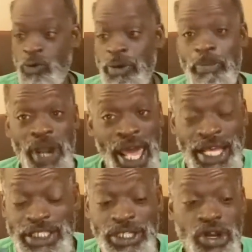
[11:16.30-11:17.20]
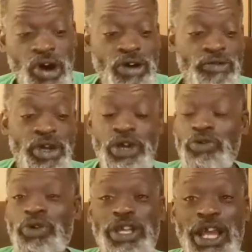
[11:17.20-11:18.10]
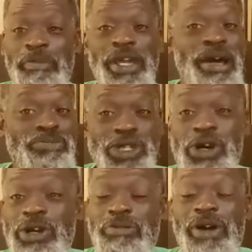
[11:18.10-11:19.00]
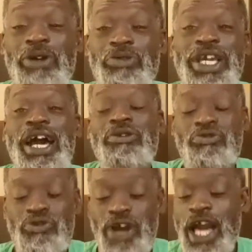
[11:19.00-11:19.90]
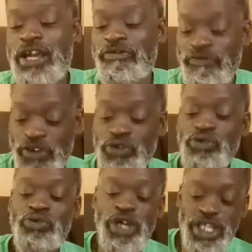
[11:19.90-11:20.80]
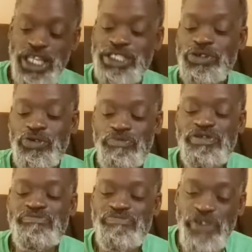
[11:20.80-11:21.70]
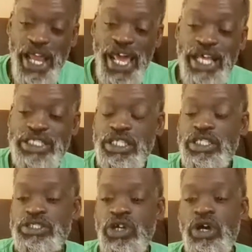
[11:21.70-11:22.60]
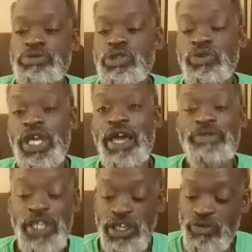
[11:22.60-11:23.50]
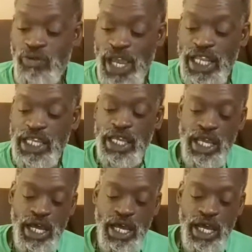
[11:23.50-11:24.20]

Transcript: we're blasting off with, I'm talking about, we got rocket fuel that's going to be blasting us off, so we have to get ready.